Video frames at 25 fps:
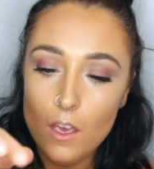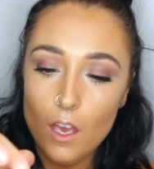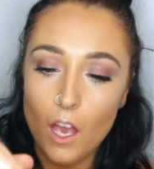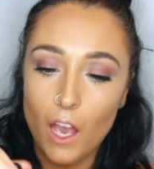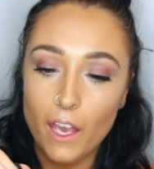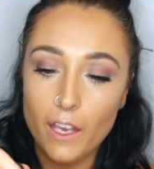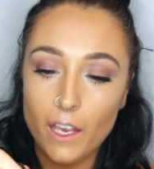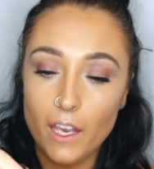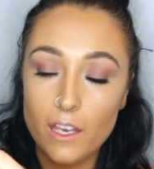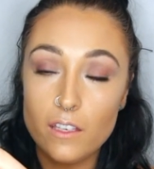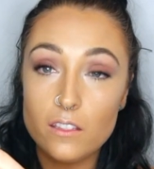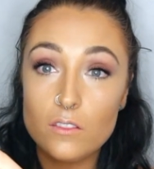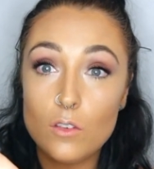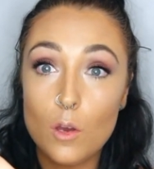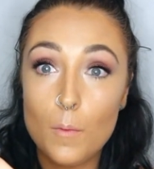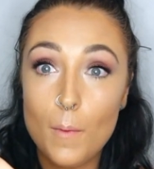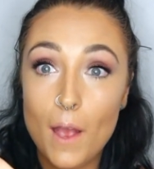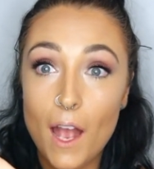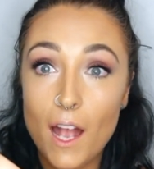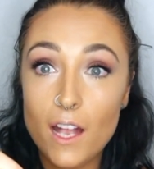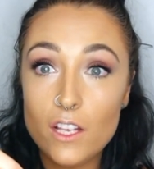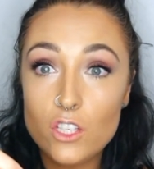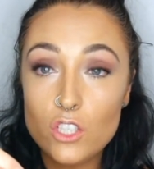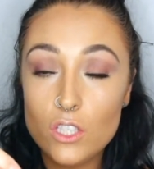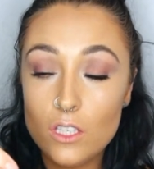Okay, so I'm
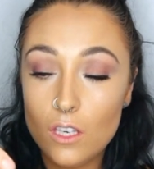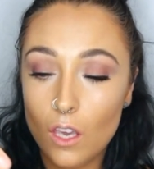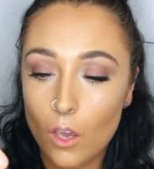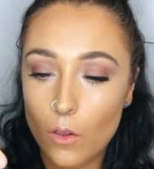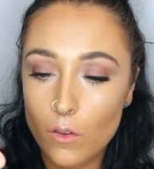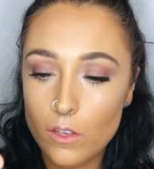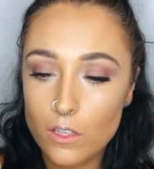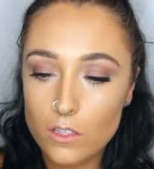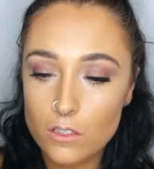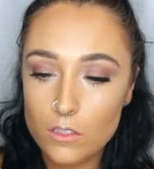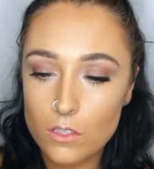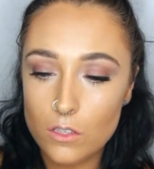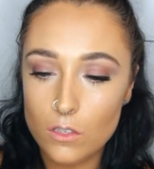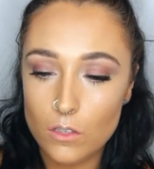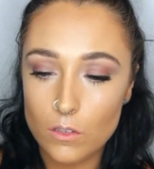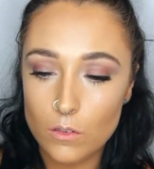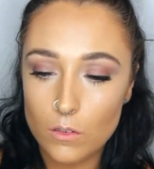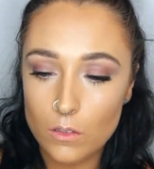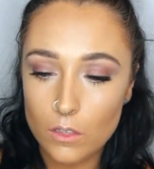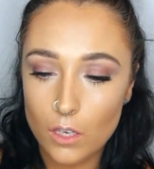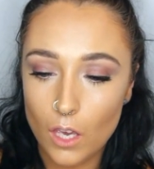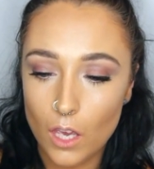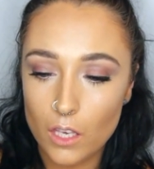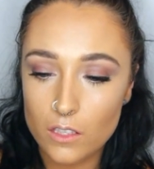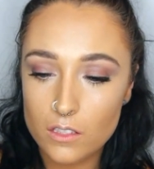actually going to
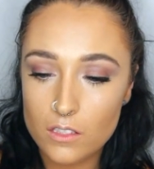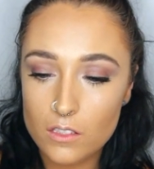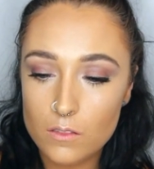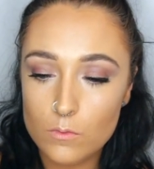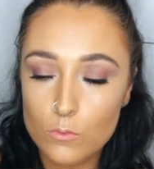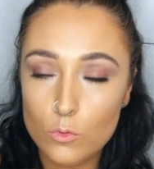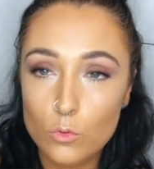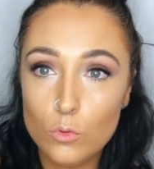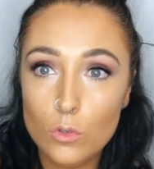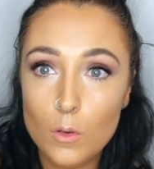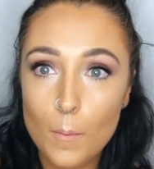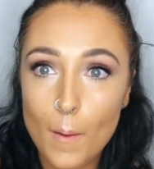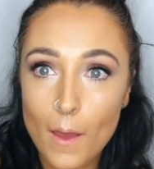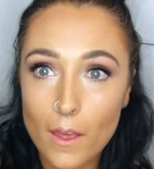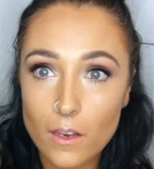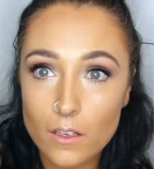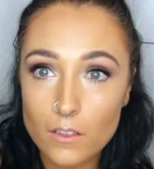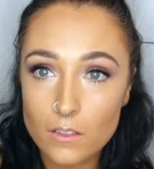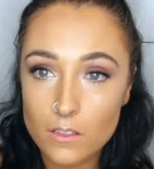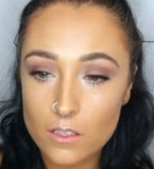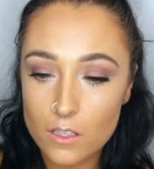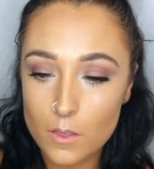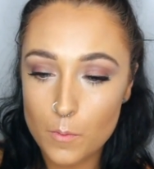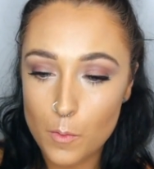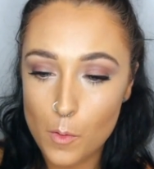get a small amount
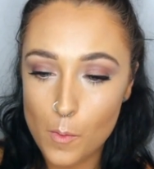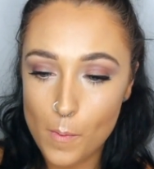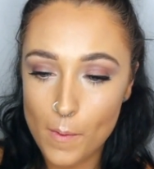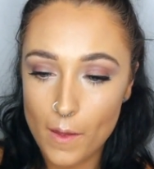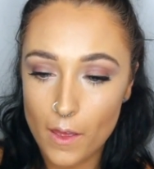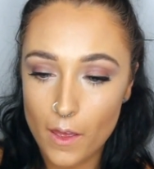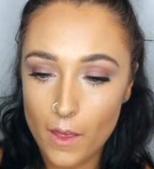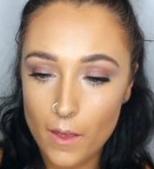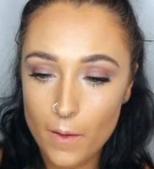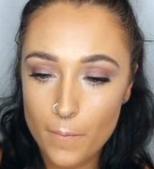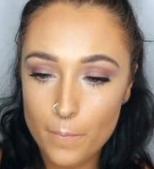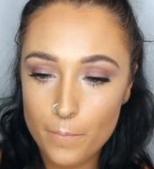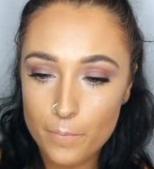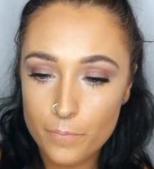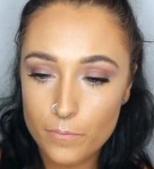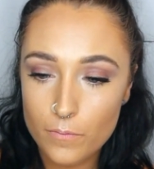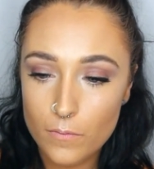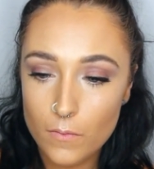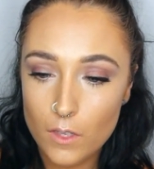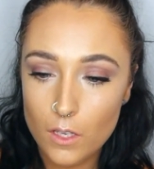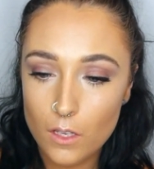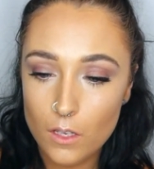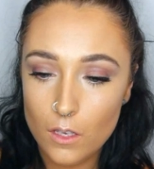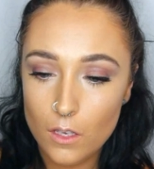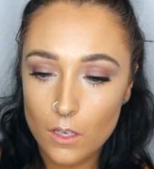into the pipette,
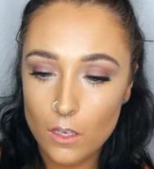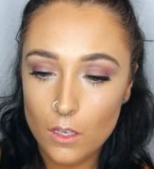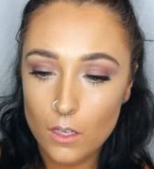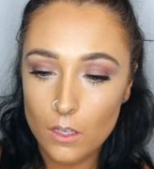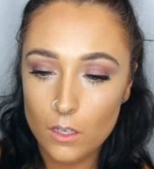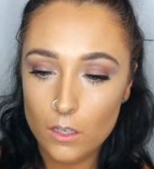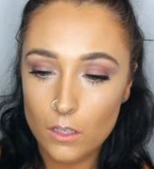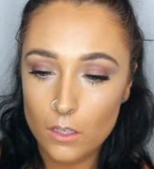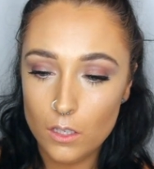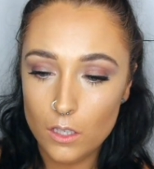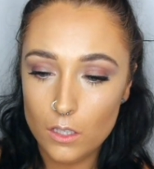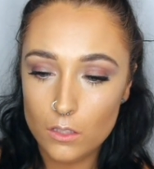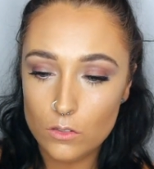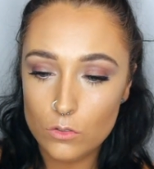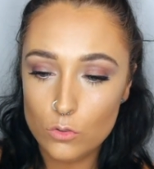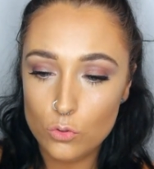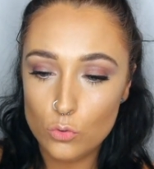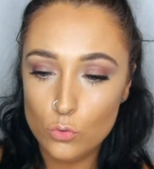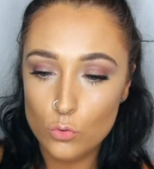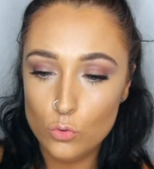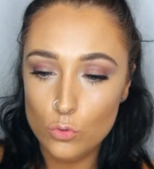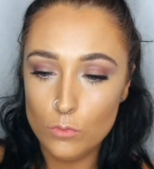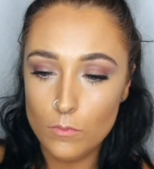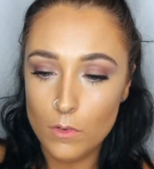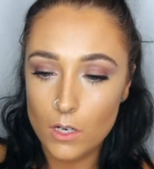not
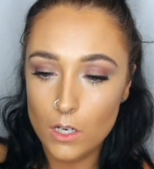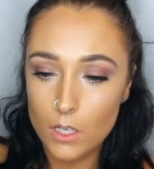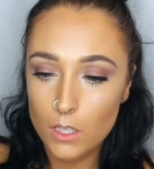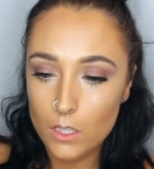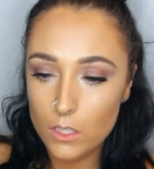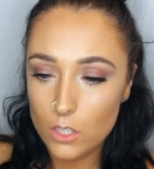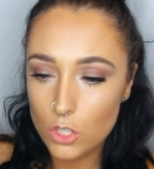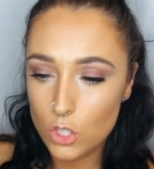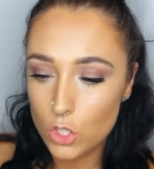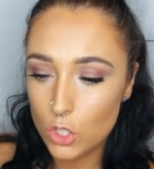too much,